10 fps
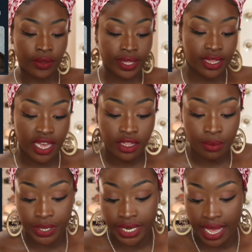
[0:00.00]
it's a
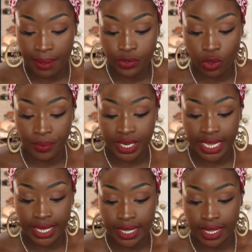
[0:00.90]
gentleman named
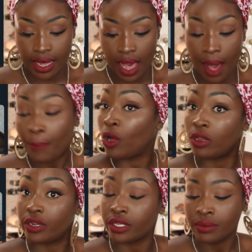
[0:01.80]
Dominique
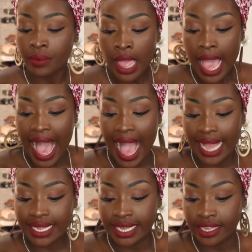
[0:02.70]
Apollon,
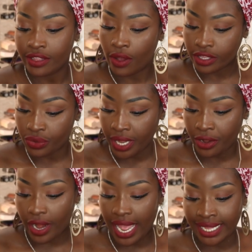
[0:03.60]
and he's on
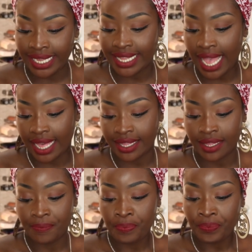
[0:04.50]
Twitter, and he says,
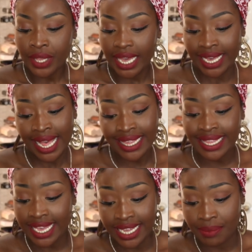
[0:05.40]
"It has
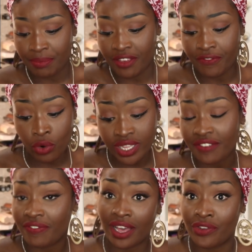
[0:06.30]
taken me
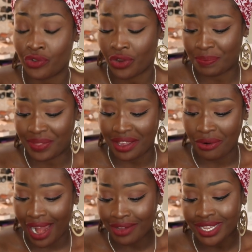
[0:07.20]
45 trips
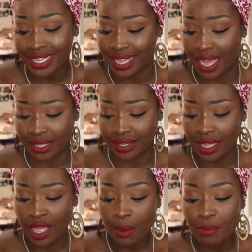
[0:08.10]
around the sun,
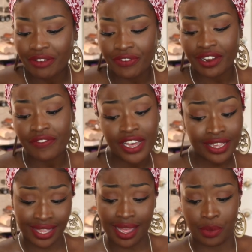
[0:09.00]
but for the
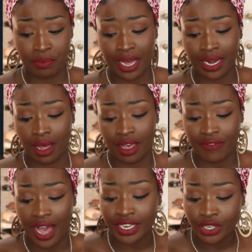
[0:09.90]
first time in my life,
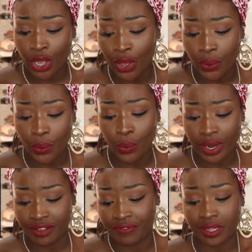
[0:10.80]
I know what
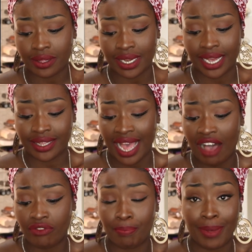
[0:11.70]
it feels like to
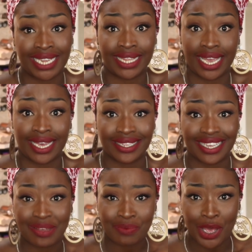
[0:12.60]
have a band-aid
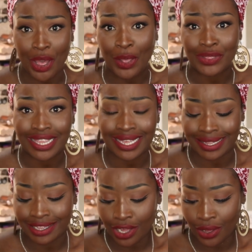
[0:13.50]
in my own
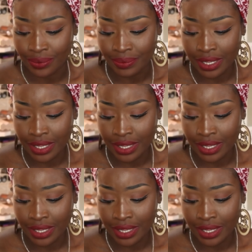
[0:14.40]
skin tone.